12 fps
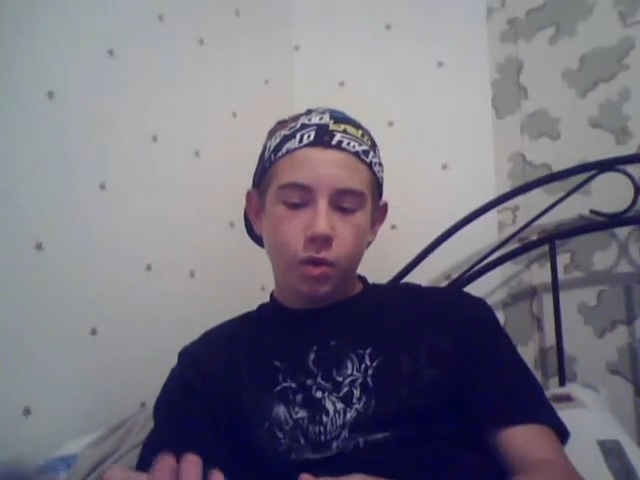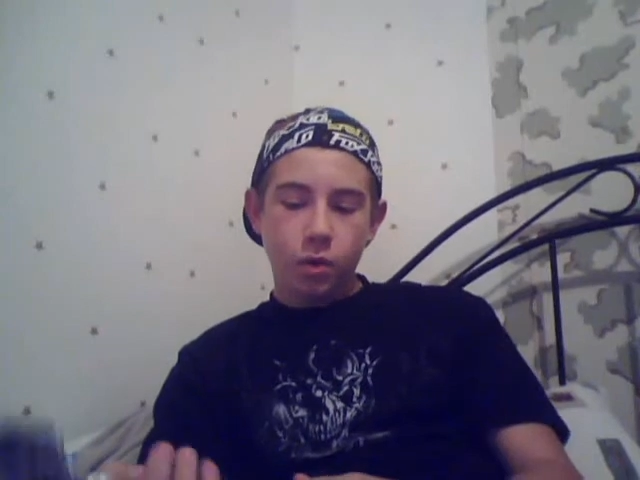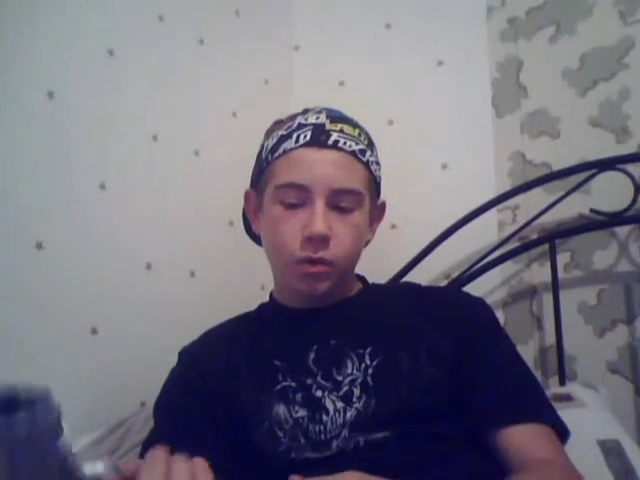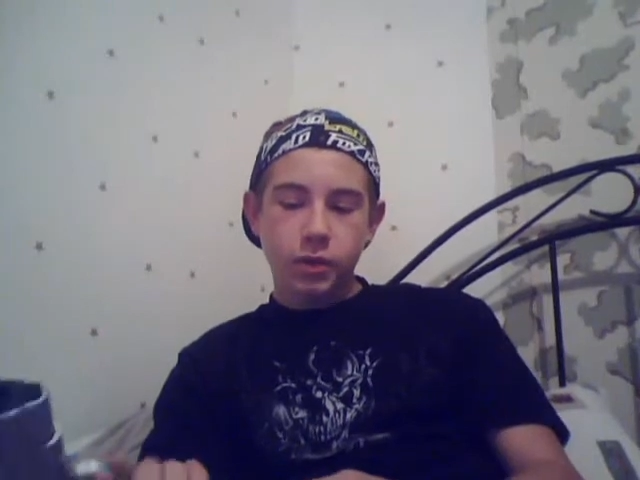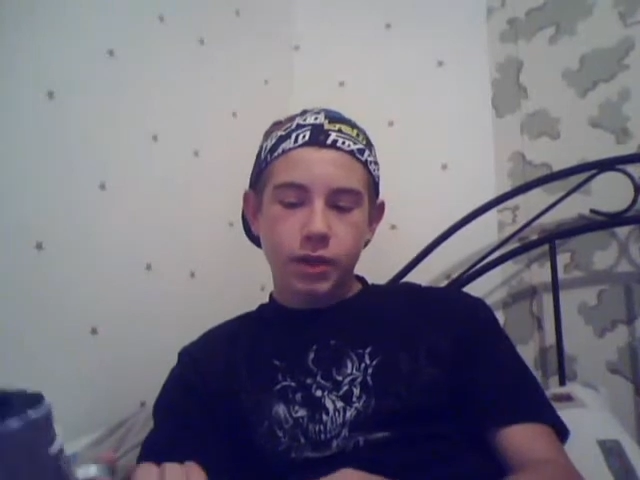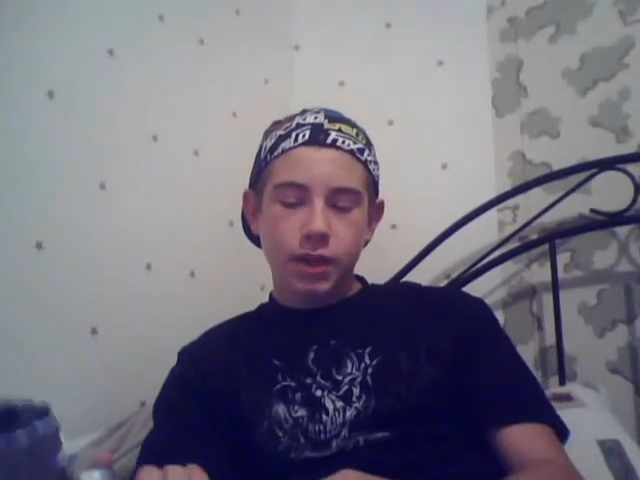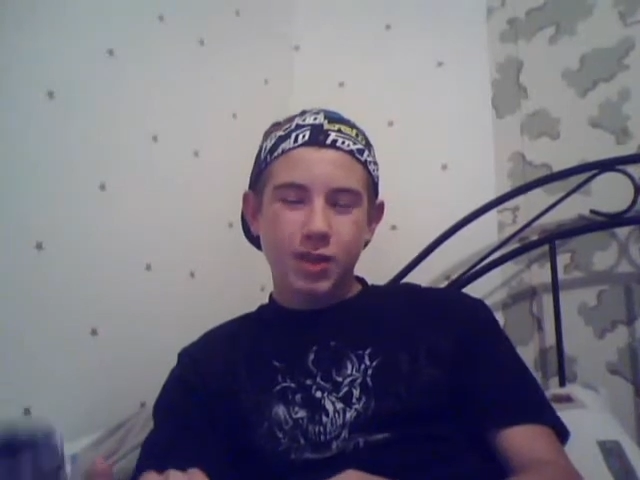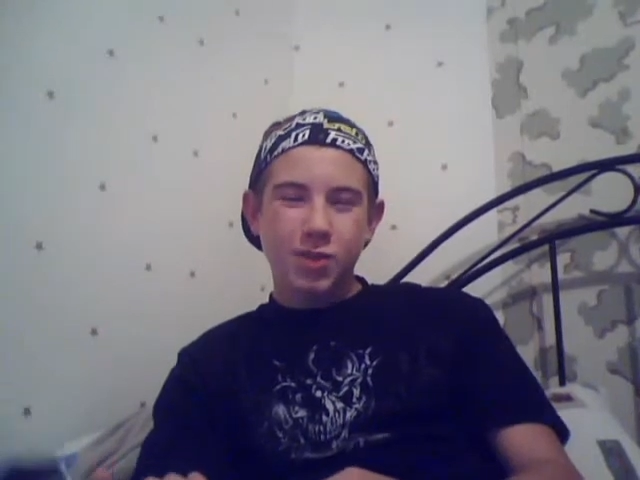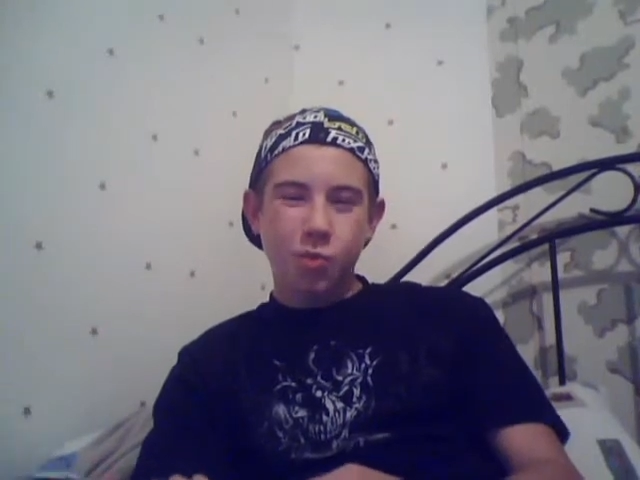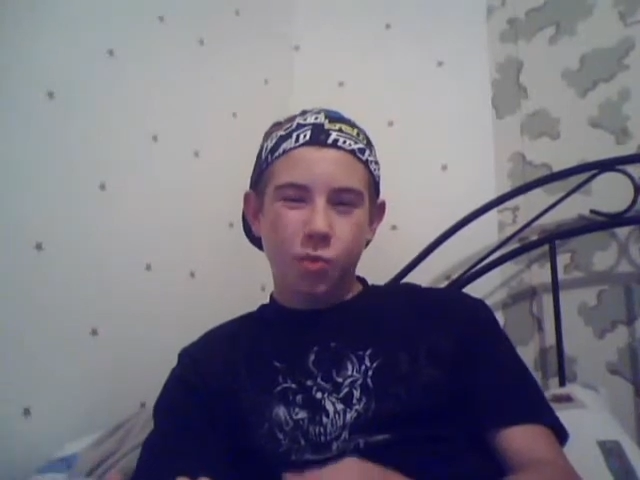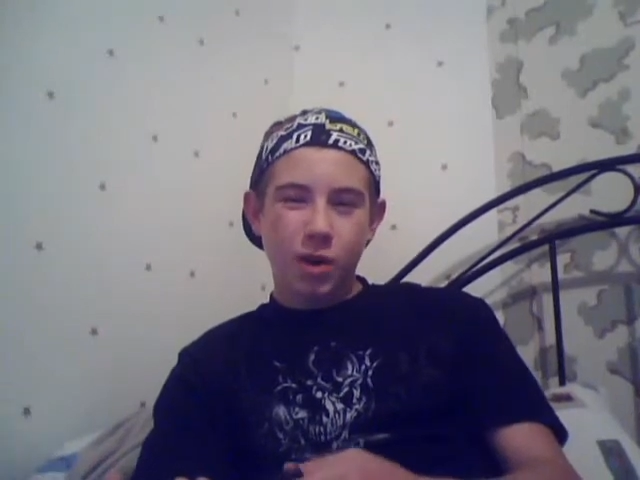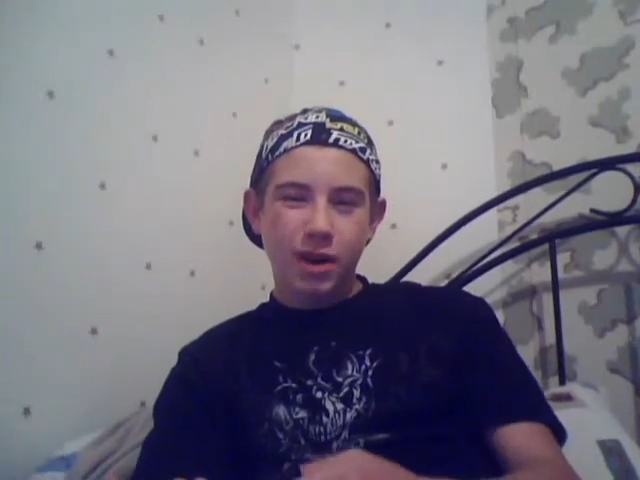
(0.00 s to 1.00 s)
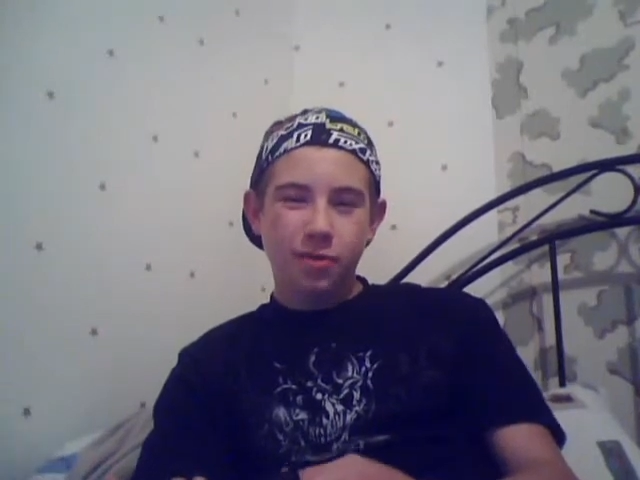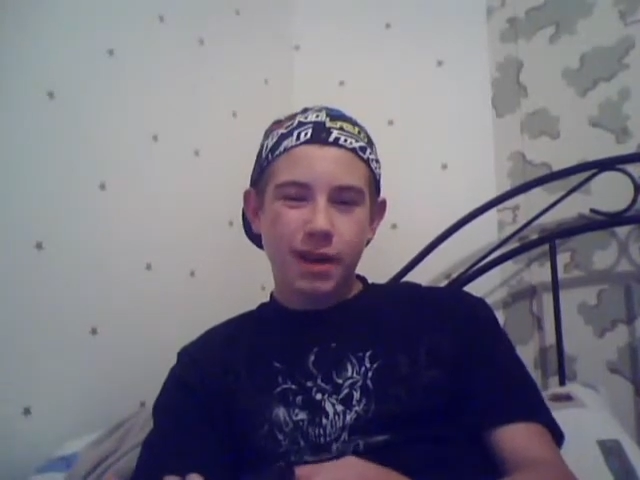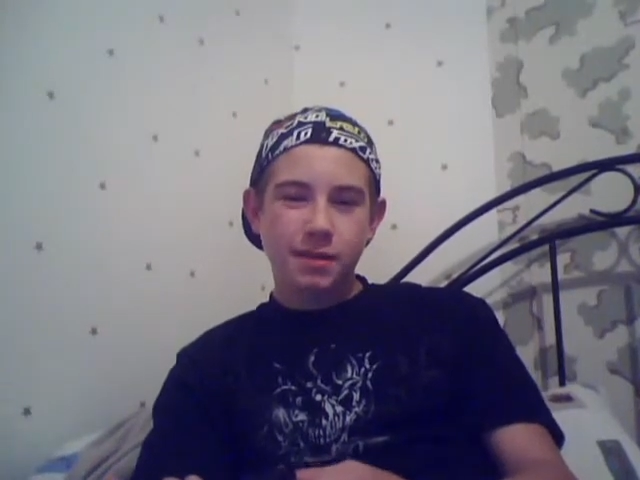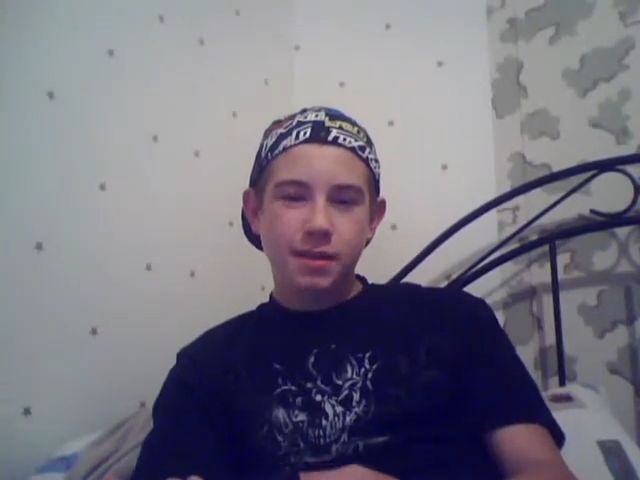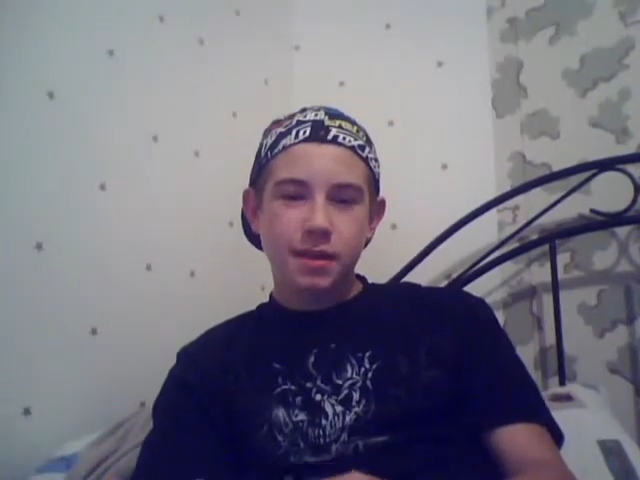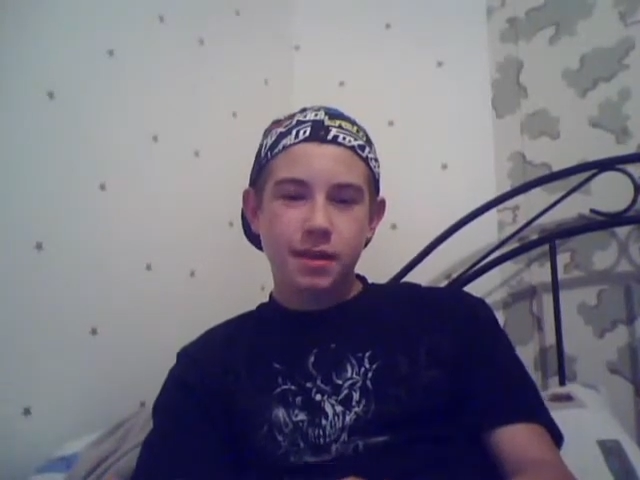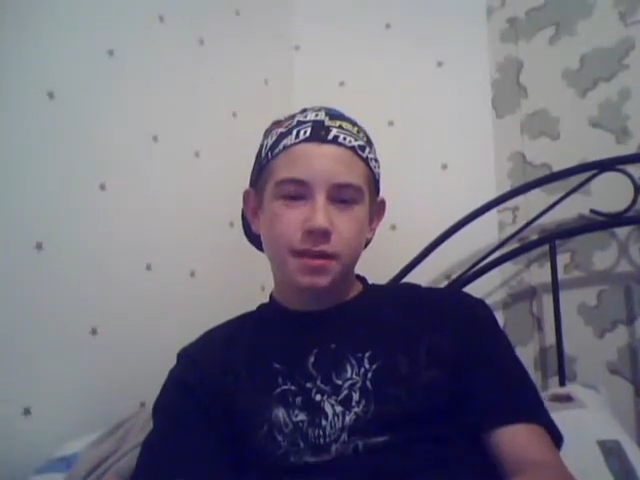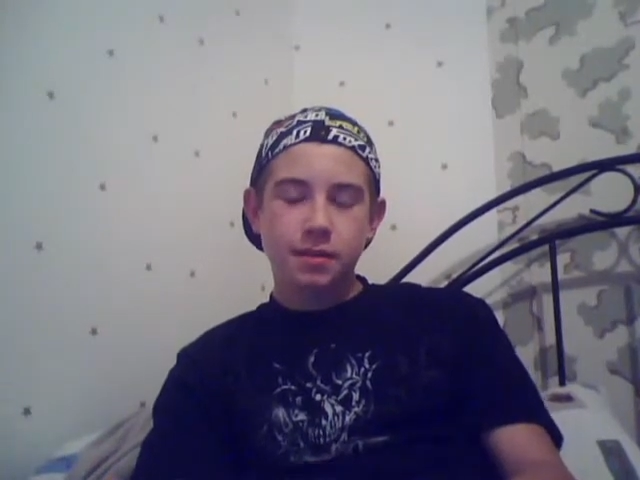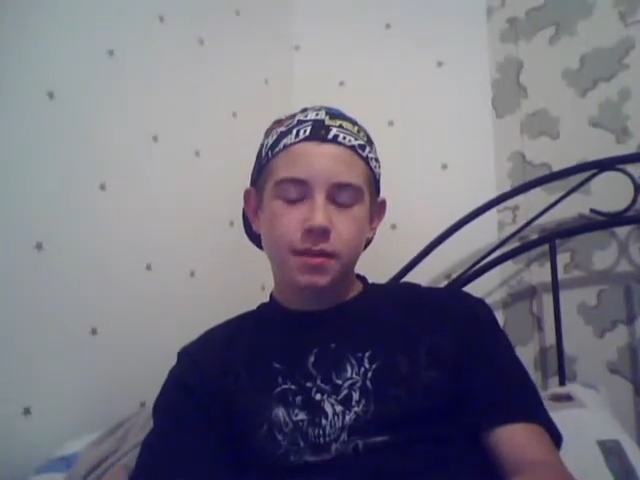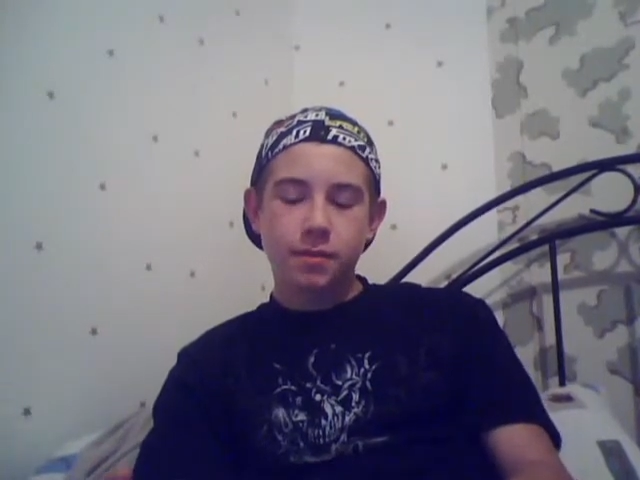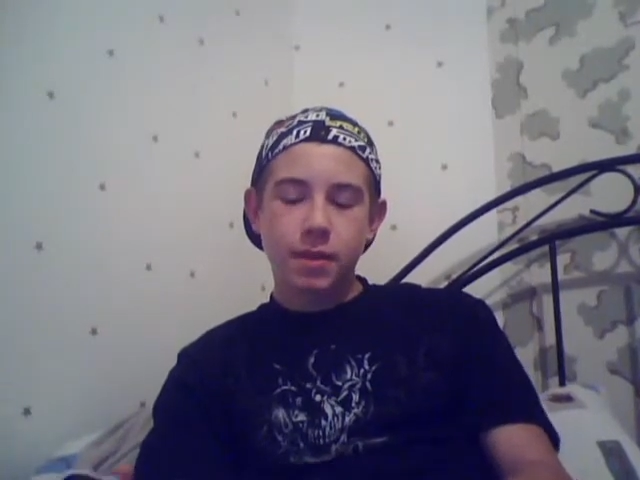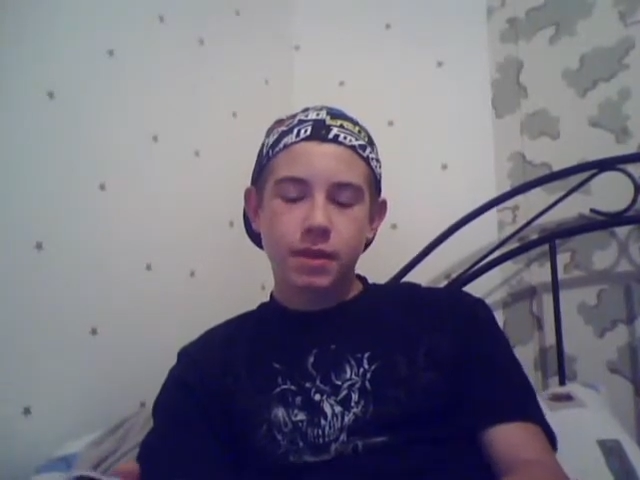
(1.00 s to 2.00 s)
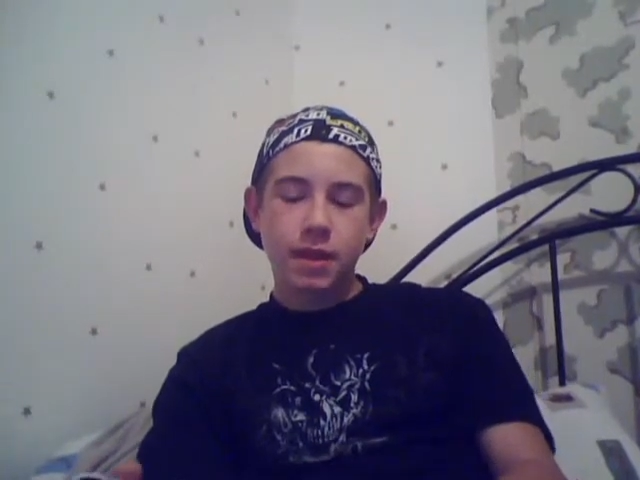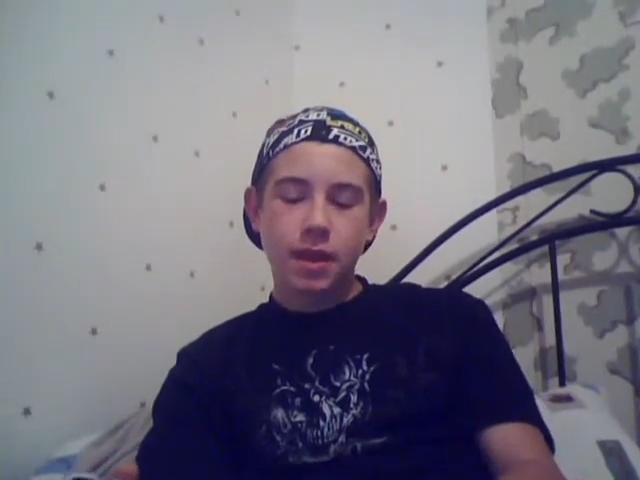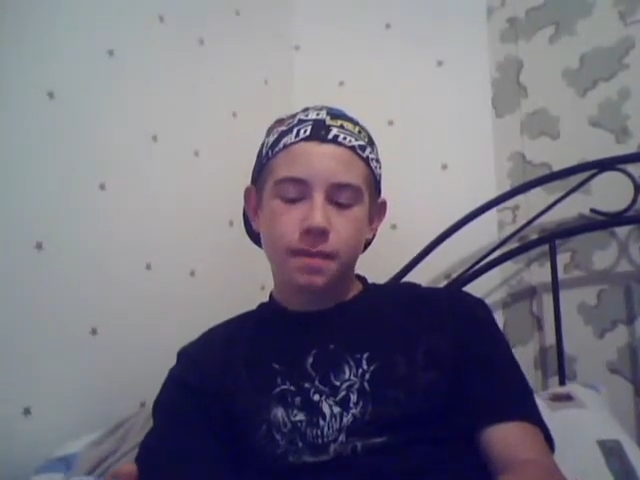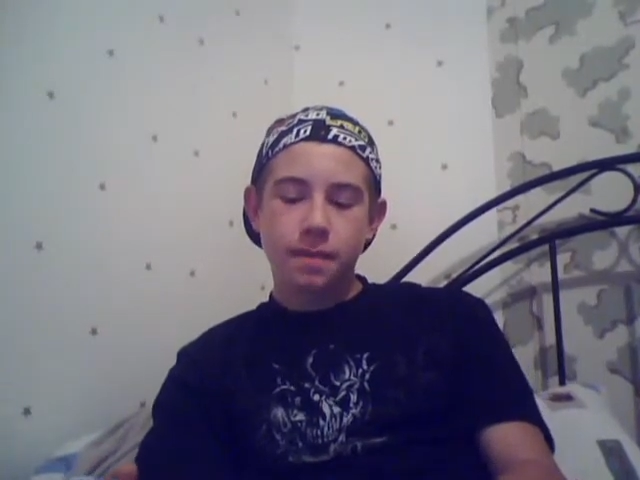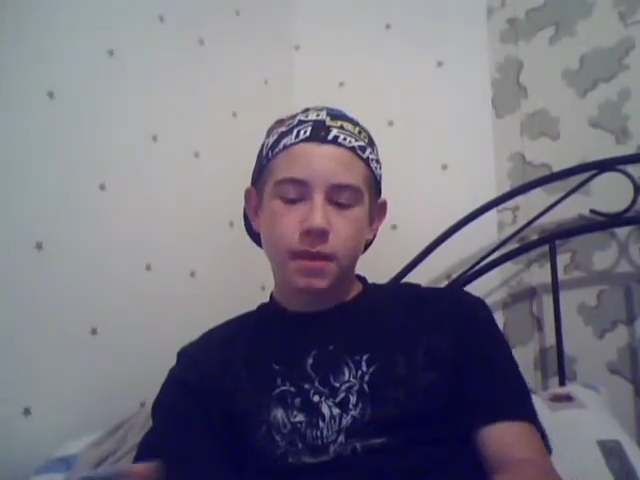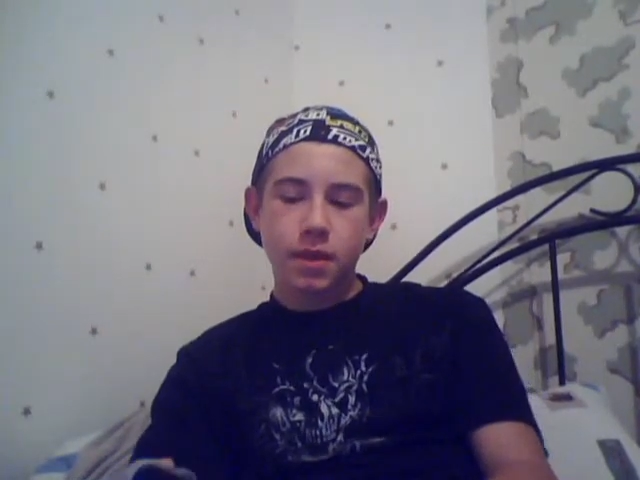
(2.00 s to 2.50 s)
Holds like 20 rounds, I think, something like that.